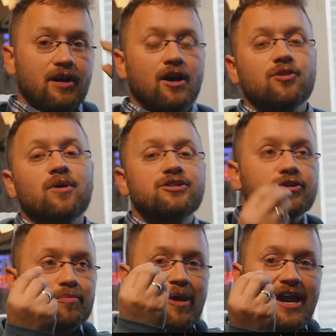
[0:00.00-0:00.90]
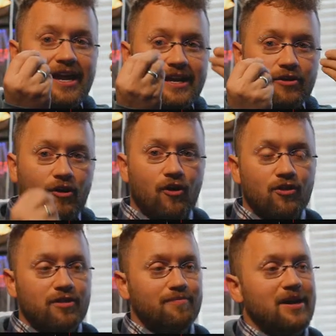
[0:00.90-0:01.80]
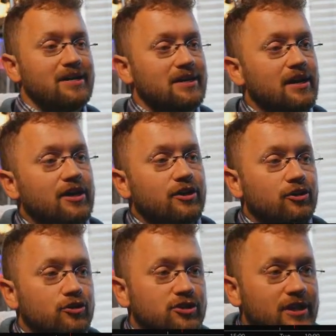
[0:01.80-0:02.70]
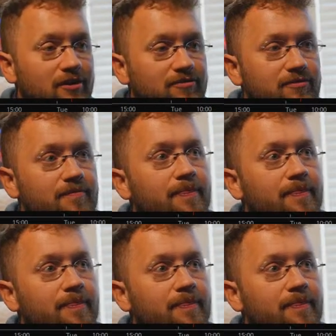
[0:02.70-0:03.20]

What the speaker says: Otherwise, you're paying all the money yourself.